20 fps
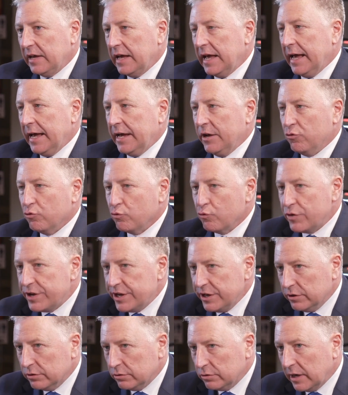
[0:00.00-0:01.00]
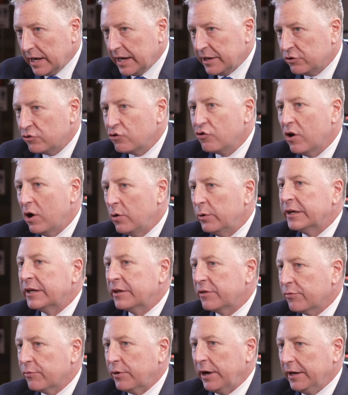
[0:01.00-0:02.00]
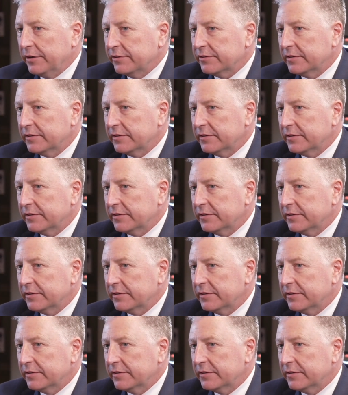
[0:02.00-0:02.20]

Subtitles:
a real and growing threat.